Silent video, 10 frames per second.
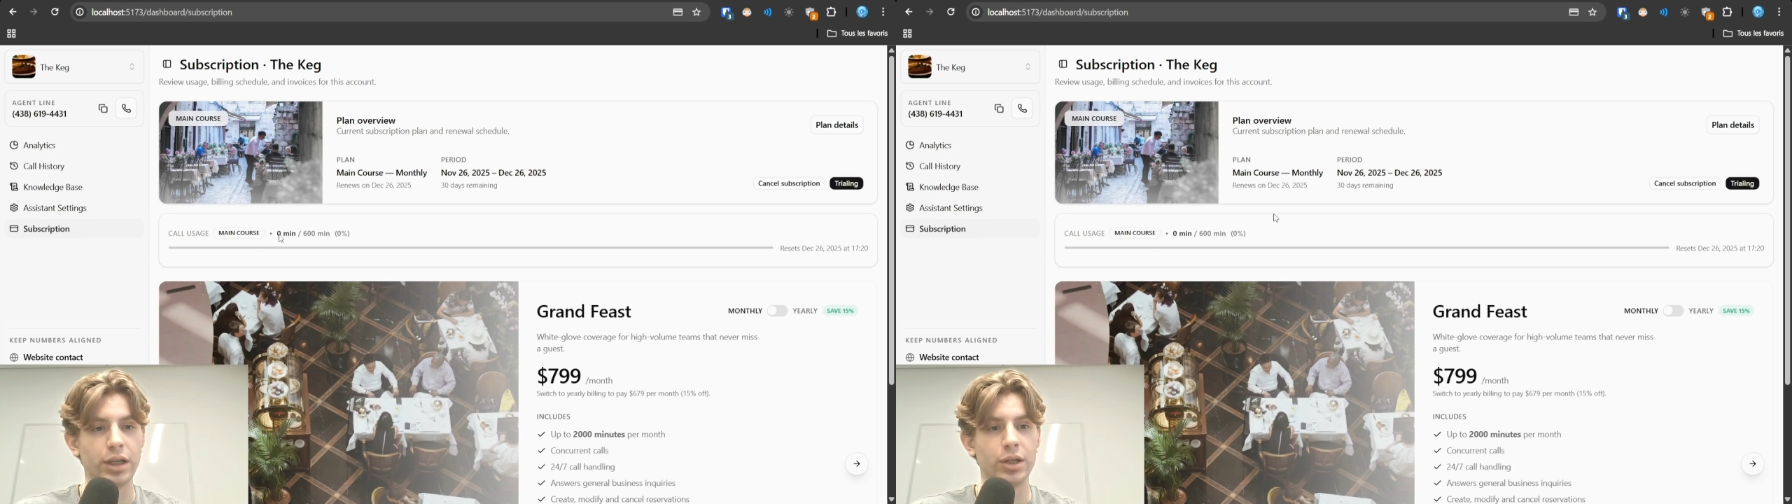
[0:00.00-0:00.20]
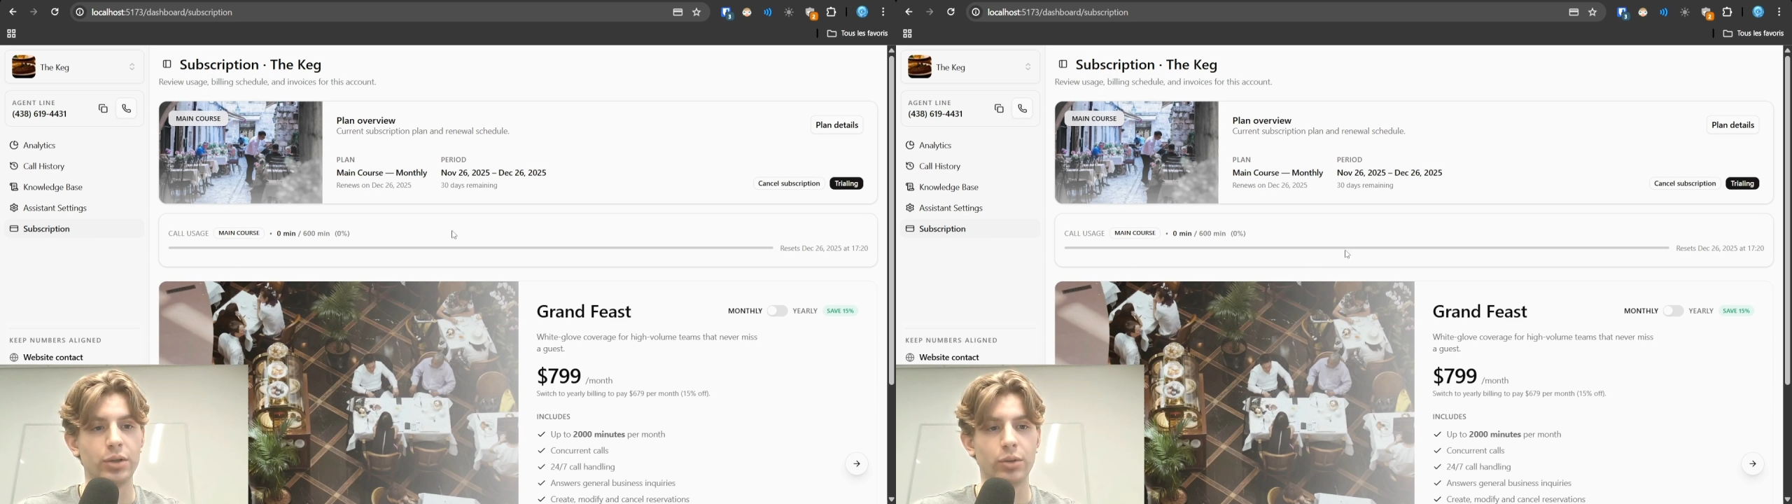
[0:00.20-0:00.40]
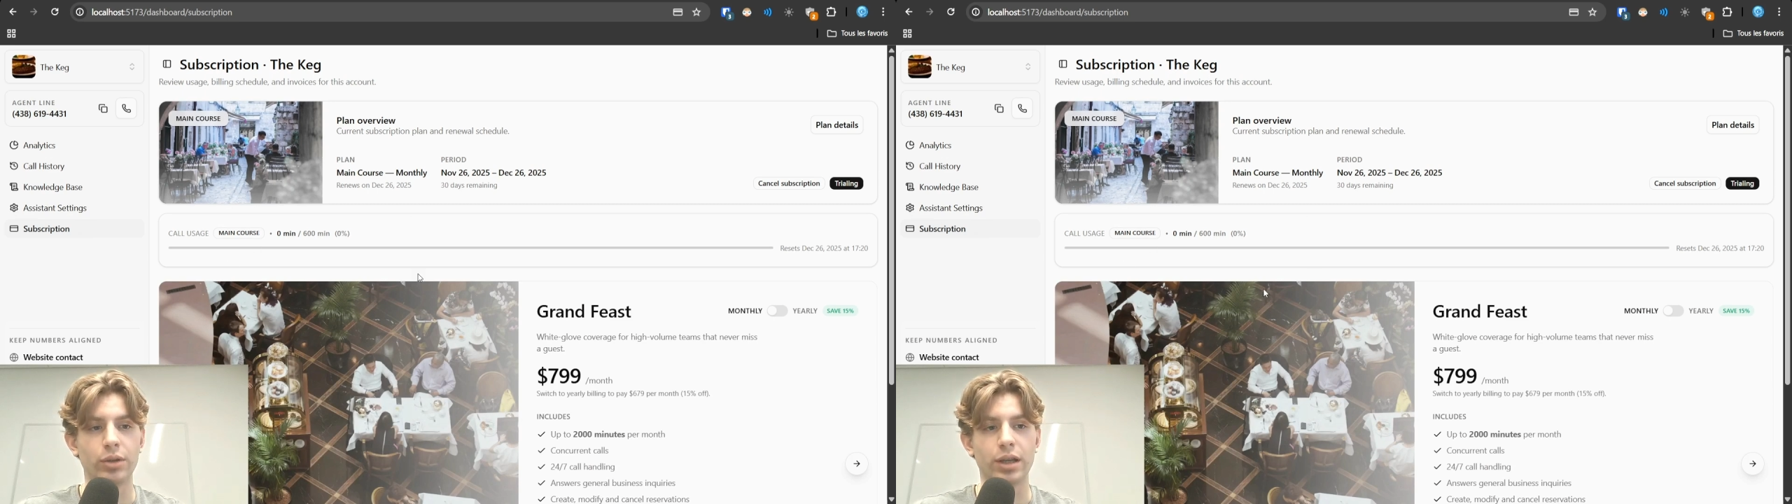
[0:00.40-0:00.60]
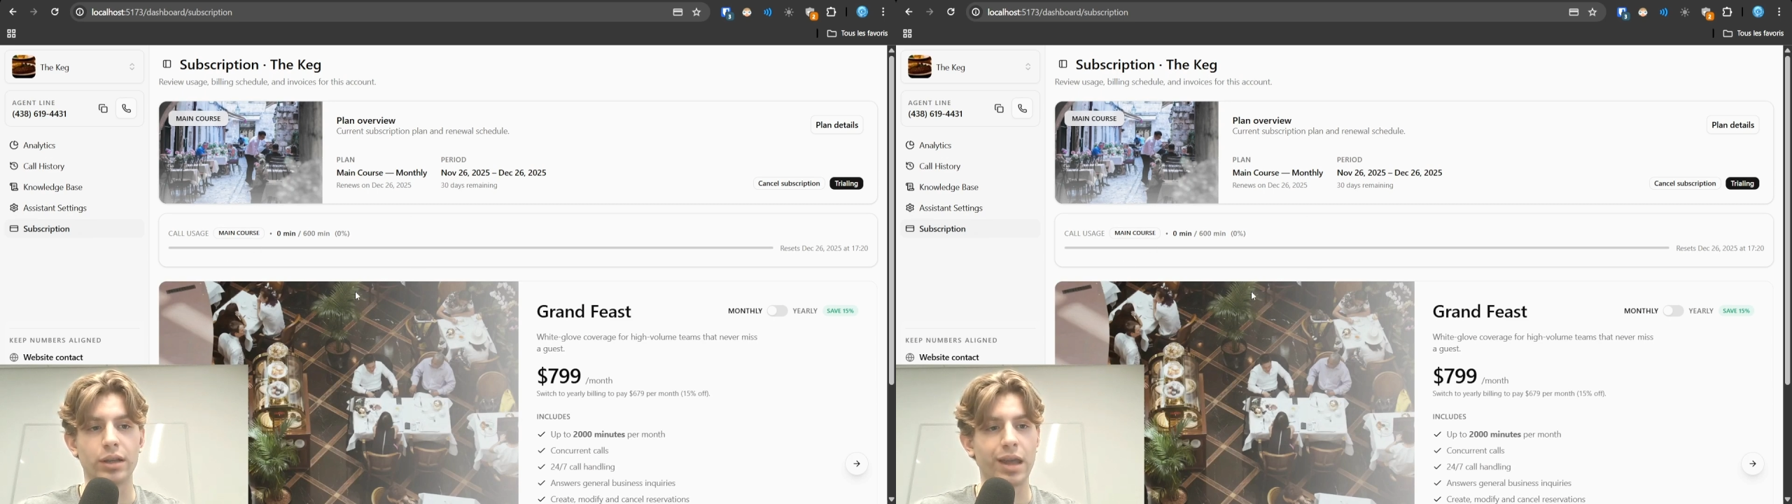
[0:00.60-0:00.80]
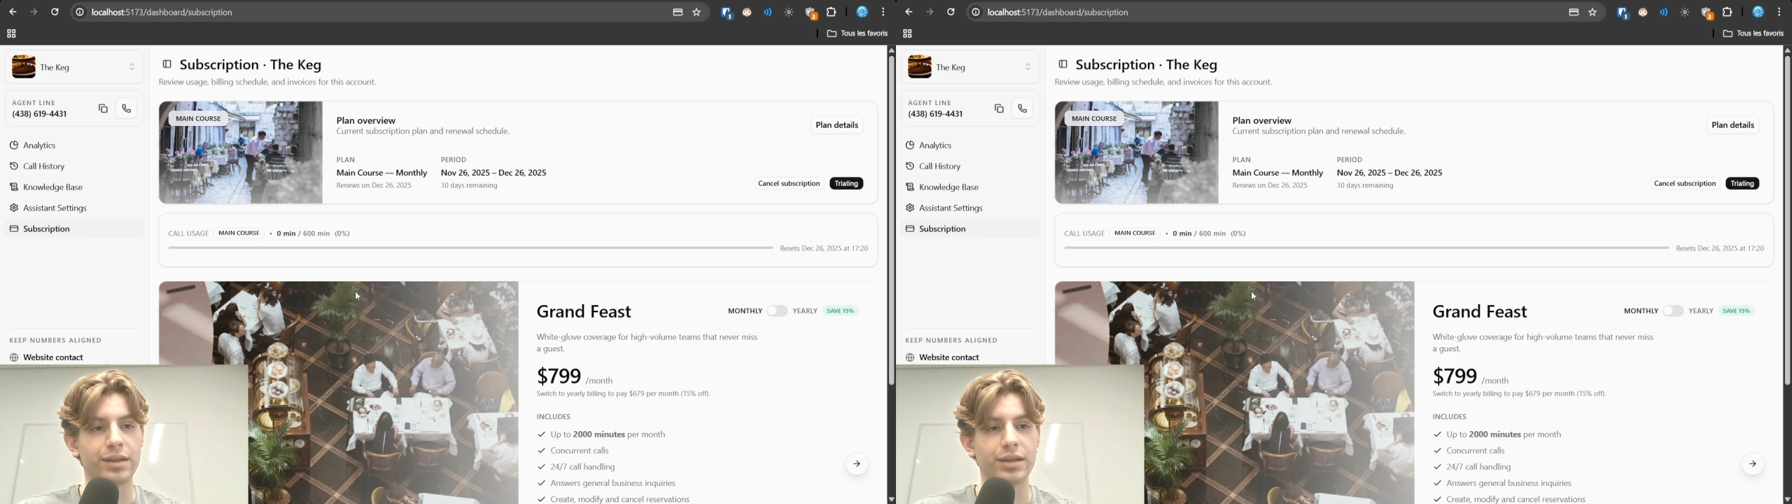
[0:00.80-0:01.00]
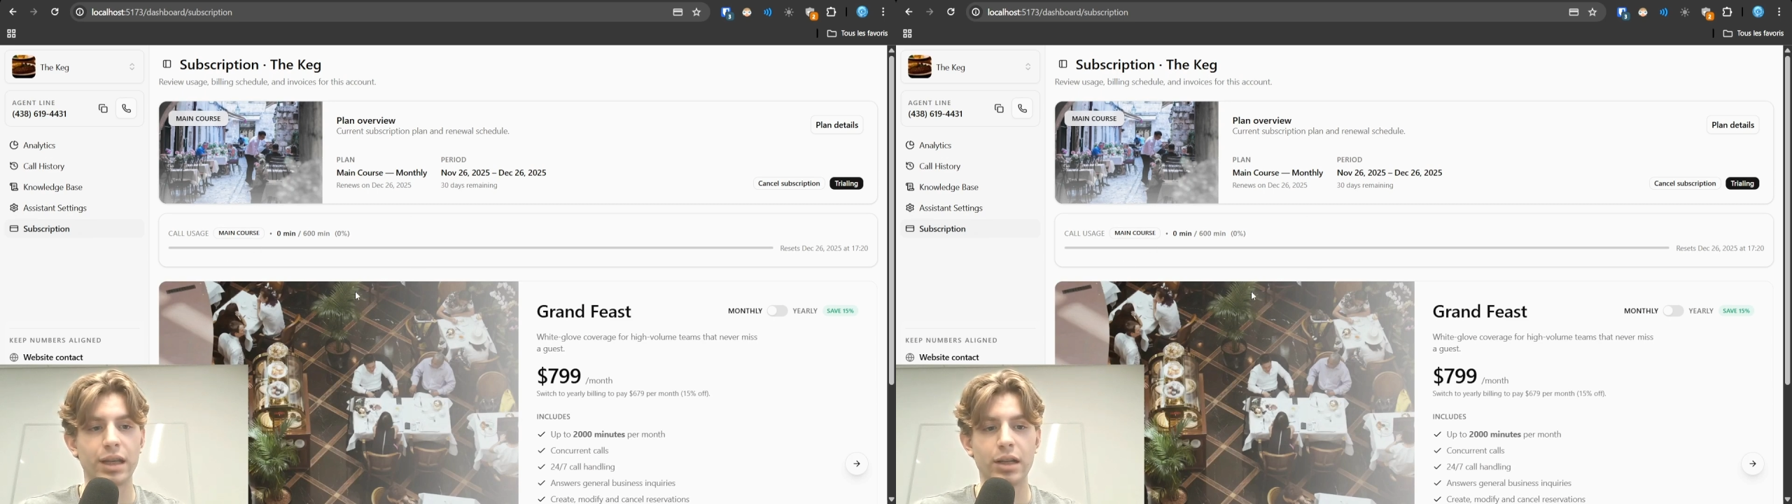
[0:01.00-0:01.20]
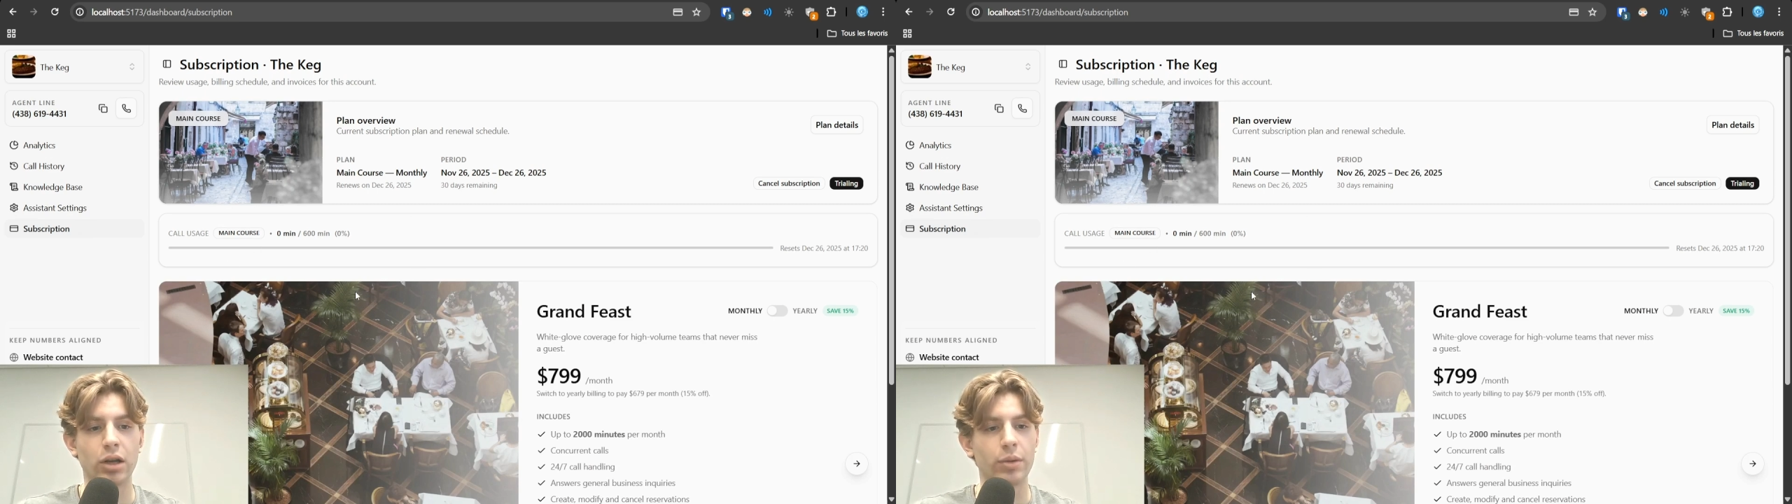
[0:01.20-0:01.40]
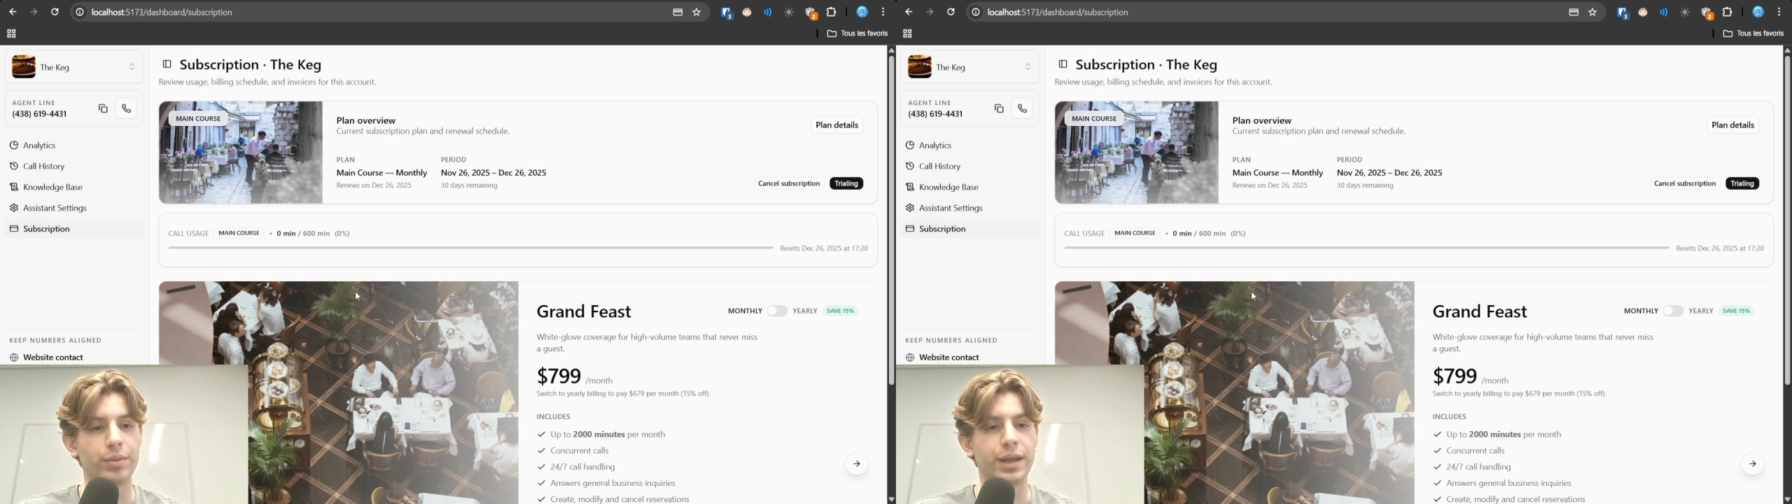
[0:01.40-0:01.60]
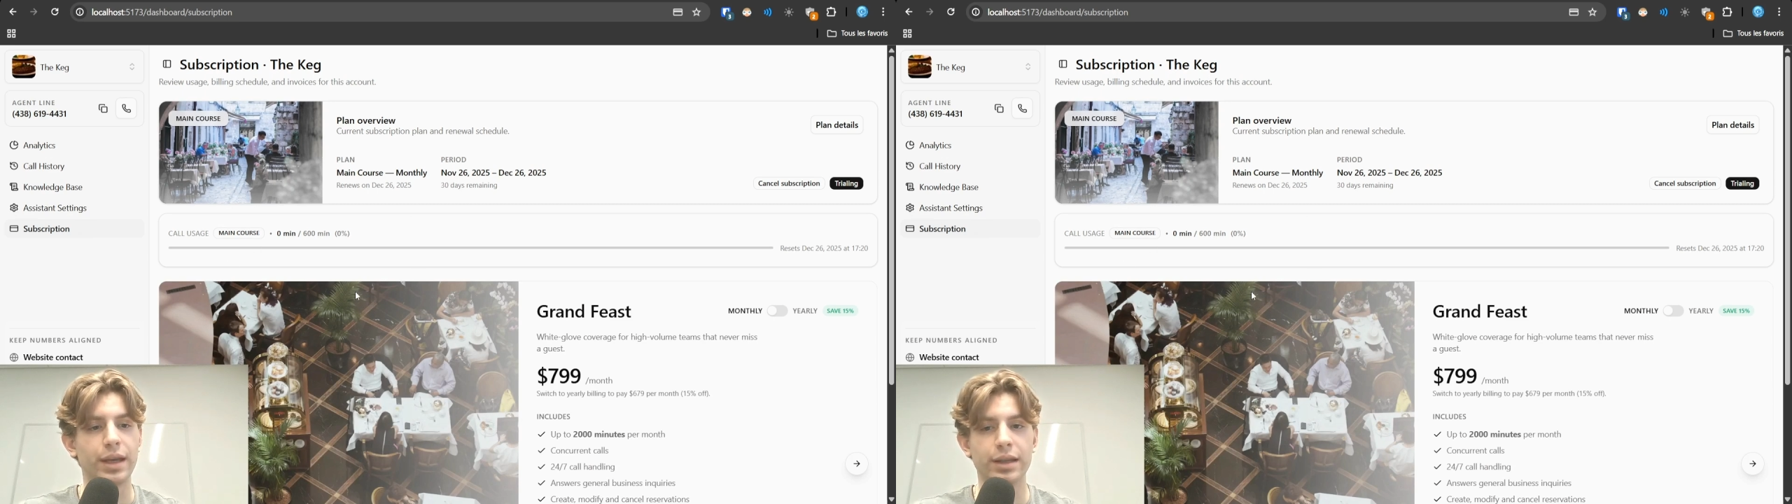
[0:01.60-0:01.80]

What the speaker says: You can cancel, update,